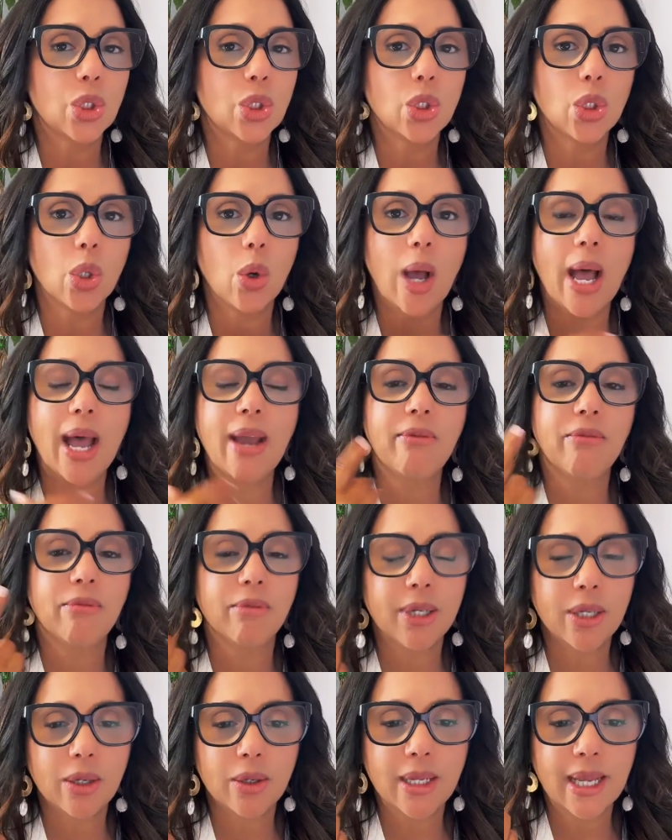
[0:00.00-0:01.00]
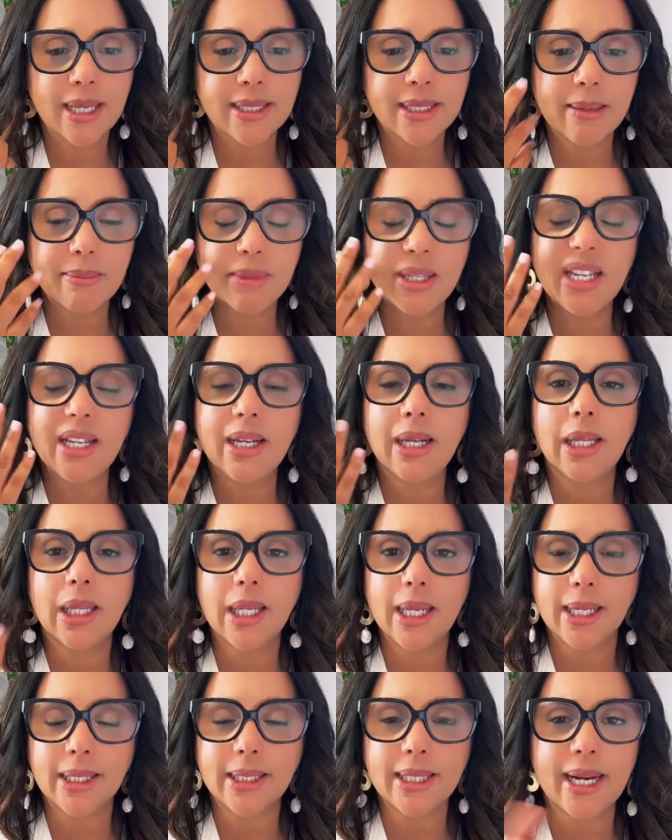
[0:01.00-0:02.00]
So I realized something
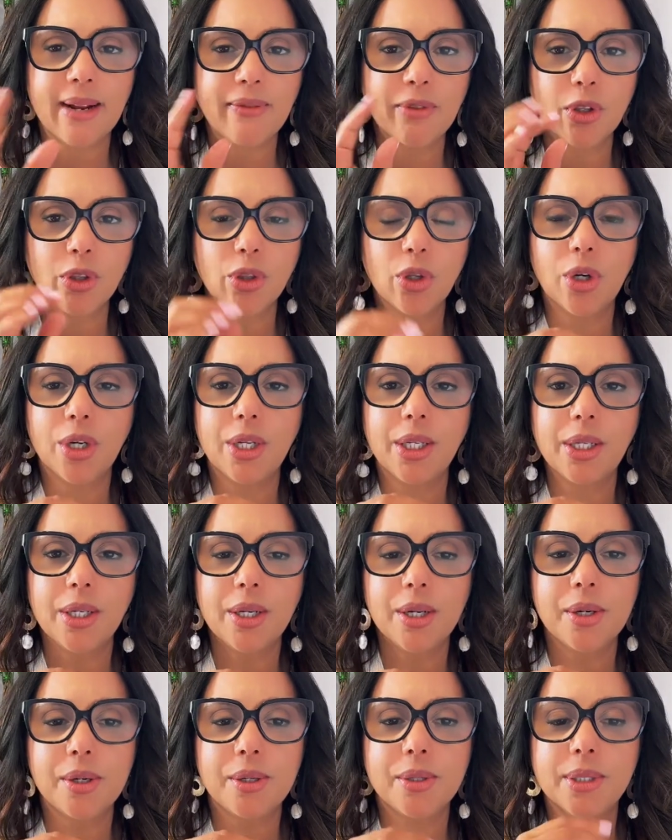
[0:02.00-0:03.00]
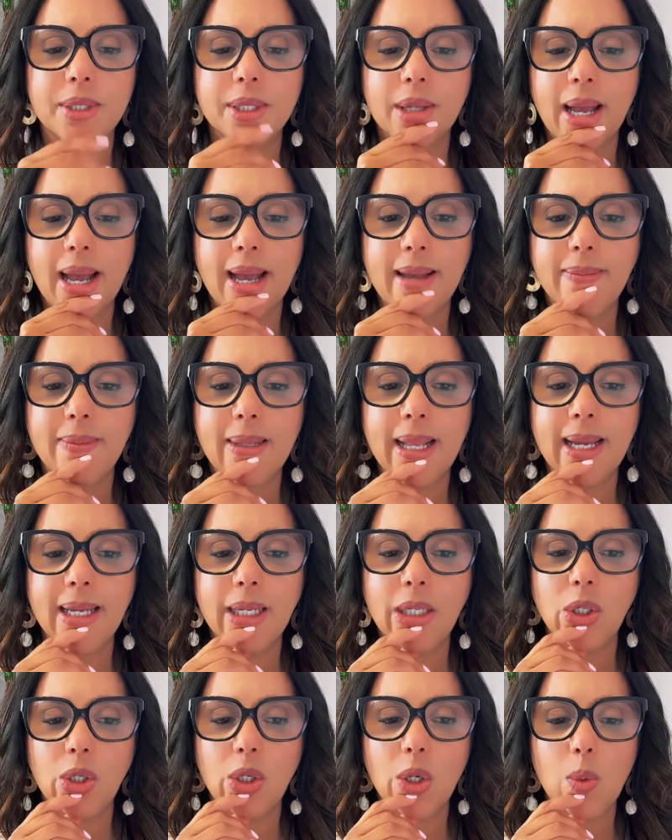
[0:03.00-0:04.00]
clicked. And after 30 years, I'm
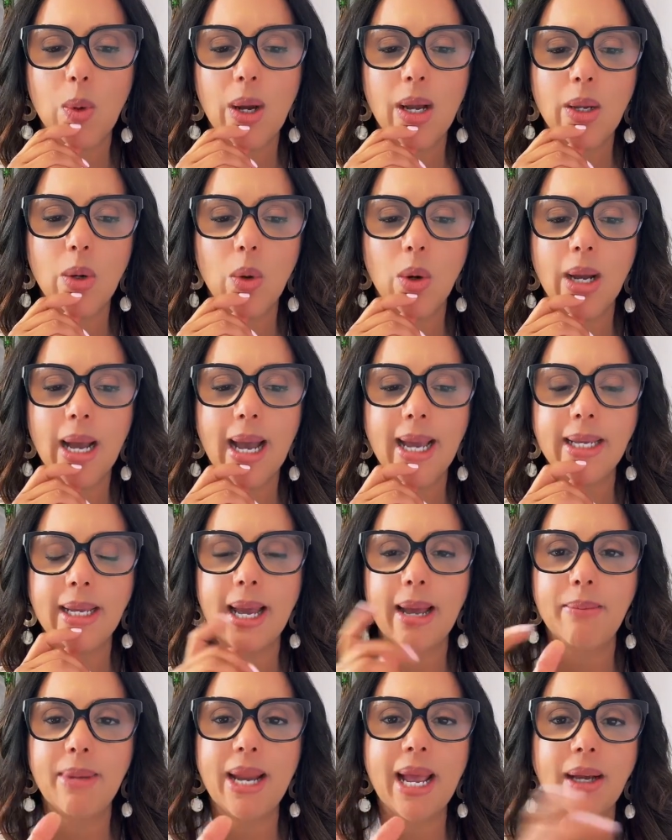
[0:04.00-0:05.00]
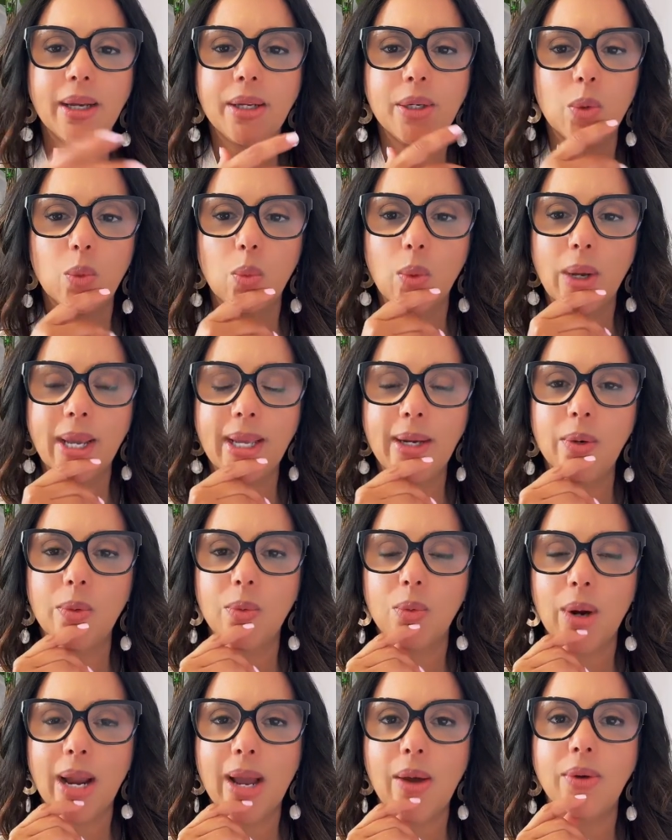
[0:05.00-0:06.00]
like, you know what? I'm not going to wait
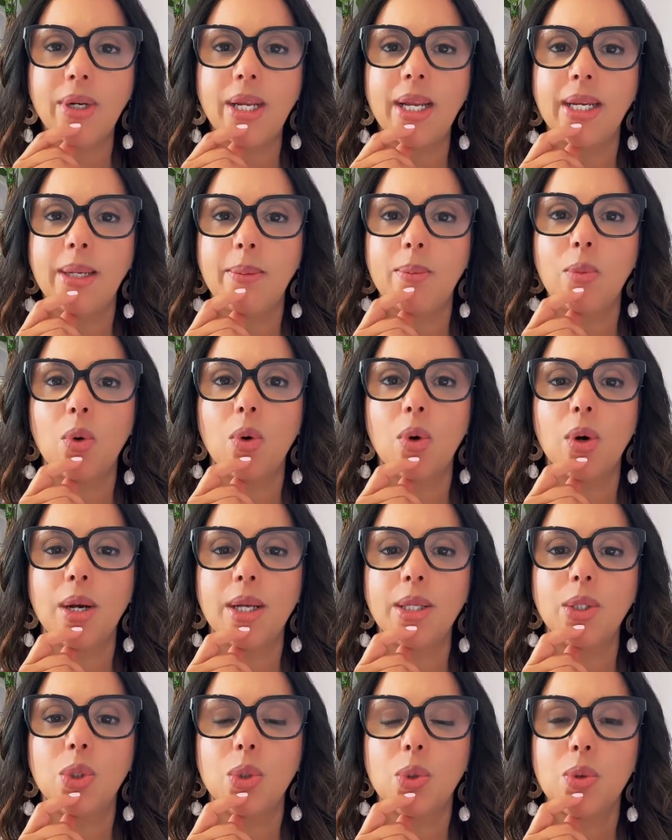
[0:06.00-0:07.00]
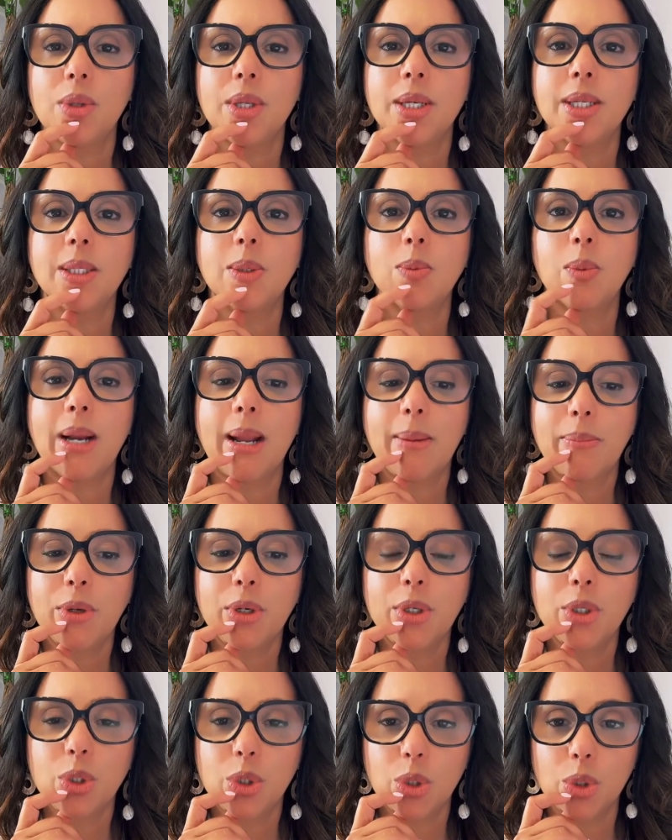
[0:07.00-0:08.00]
around anymore and do this. What I'm
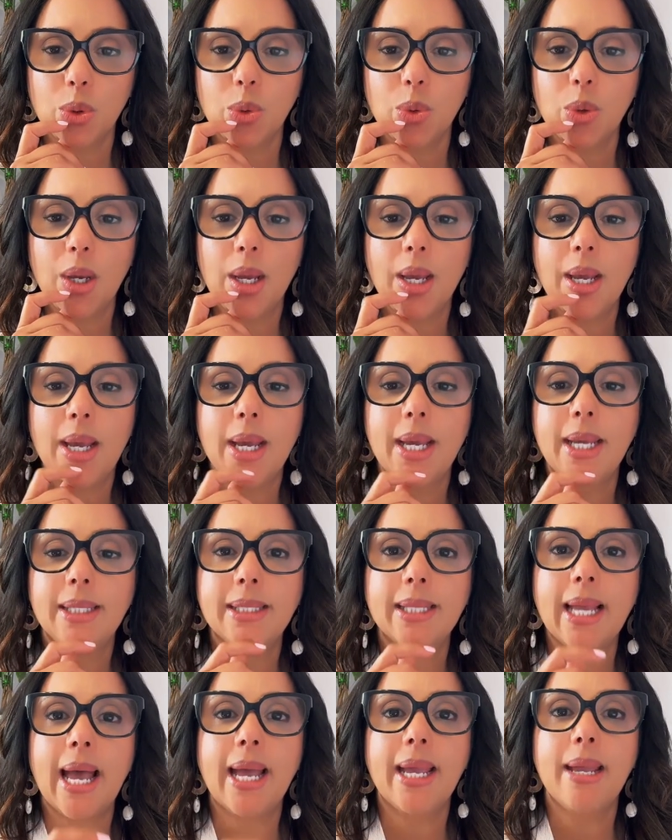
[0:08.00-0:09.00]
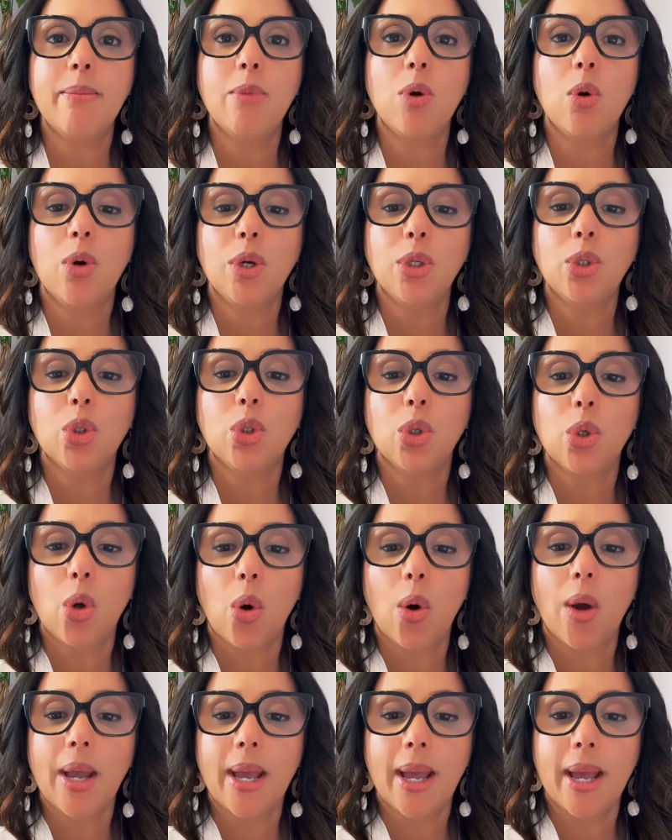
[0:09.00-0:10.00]
going to do is I am going to
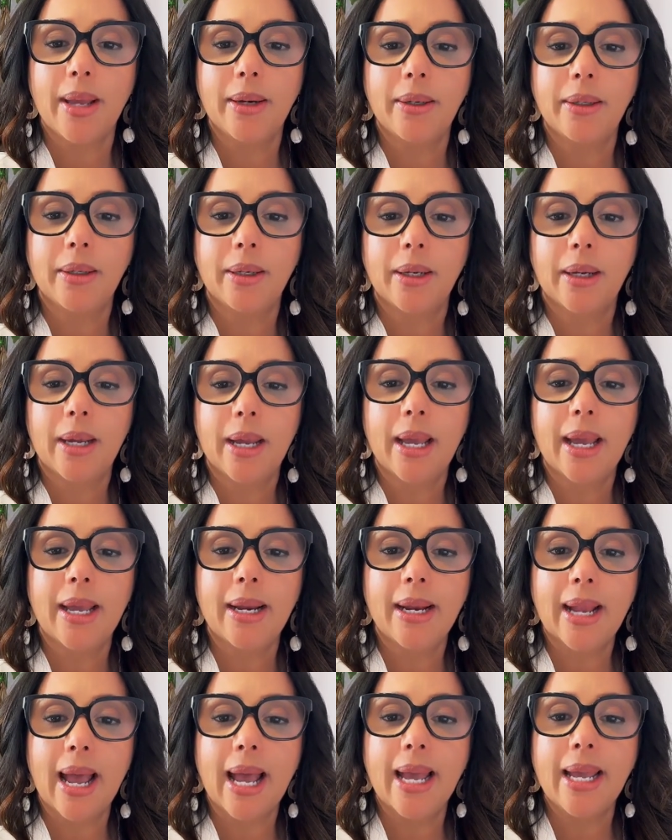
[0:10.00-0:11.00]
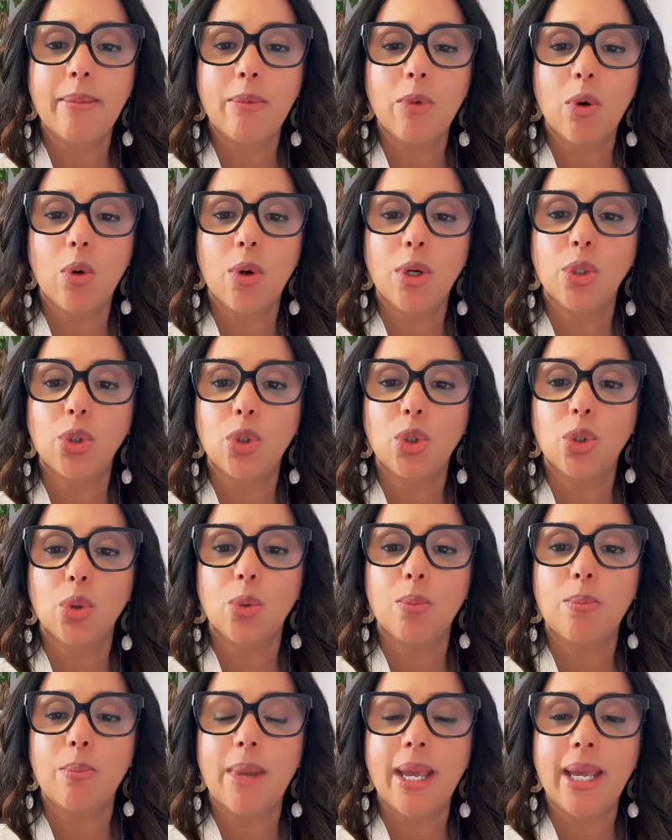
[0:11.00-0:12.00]
go ahead and I am going
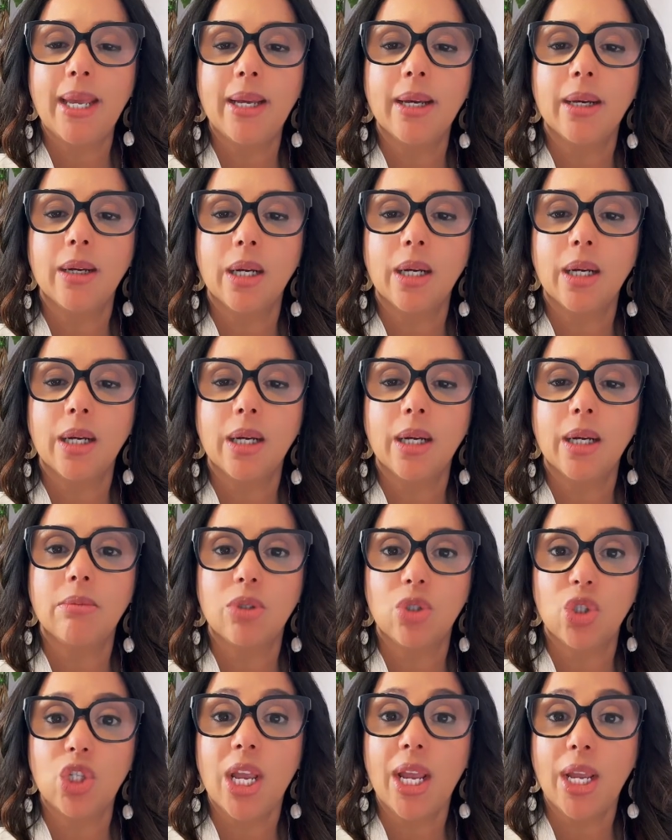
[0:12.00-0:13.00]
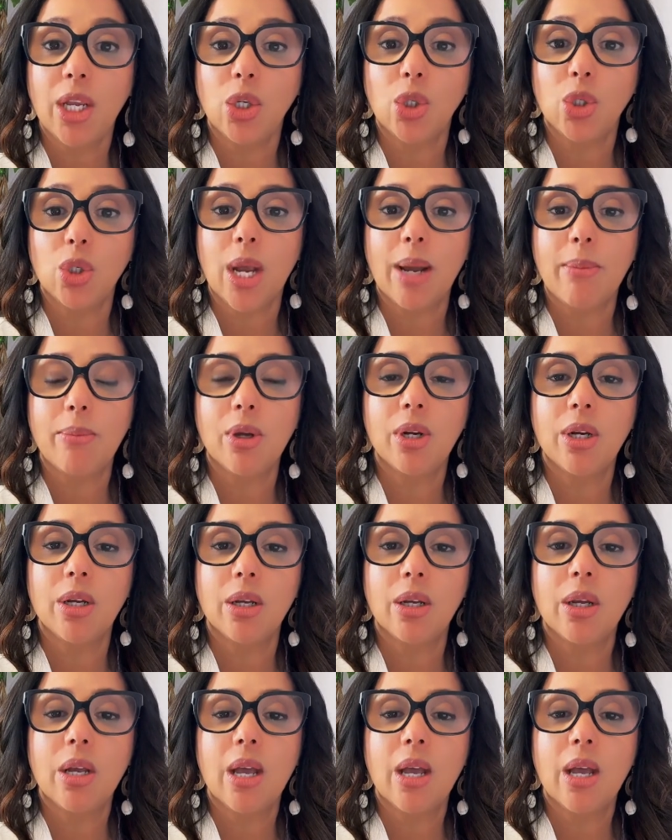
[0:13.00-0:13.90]
to make a change. I'm